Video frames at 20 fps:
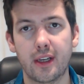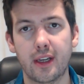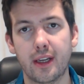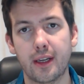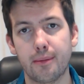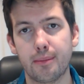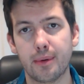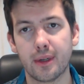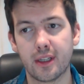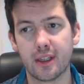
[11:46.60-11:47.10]

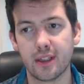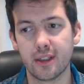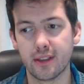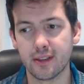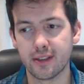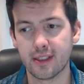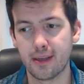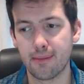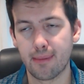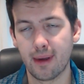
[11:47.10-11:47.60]
because
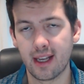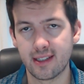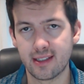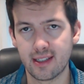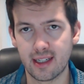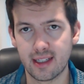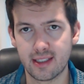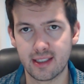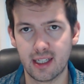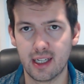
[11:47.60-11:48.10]
it
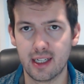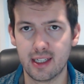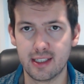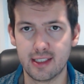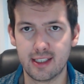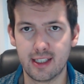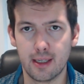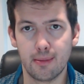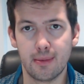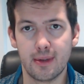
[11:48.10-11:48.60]
basically turns
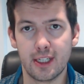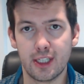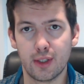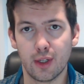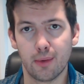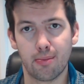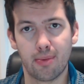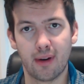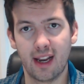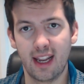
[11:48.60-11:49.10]
him into a
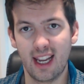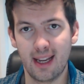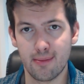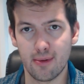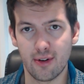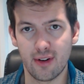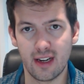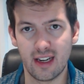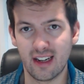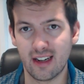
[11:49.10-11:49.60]
Plague
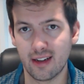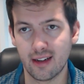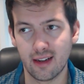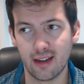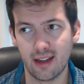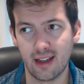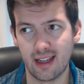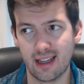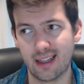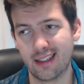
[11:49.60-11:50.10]
Marine,
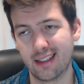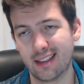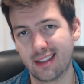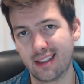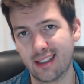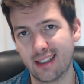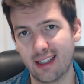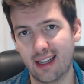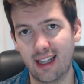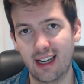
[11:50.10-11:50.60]
and
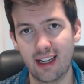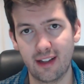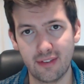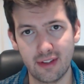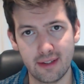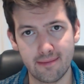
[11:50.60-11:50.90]
I love it.